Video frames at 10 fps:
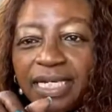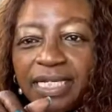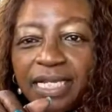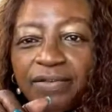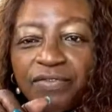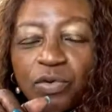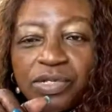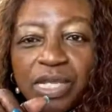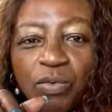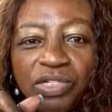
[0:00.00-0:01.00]
And of
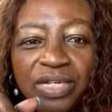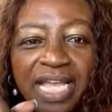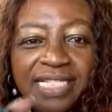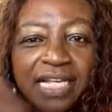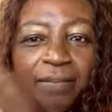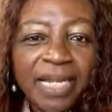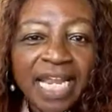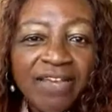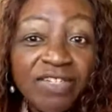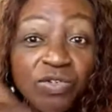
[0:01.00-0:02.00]
course, I want you guys to come back
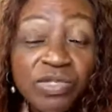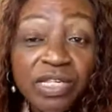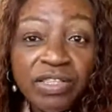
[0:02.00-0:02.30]
here every Tuesday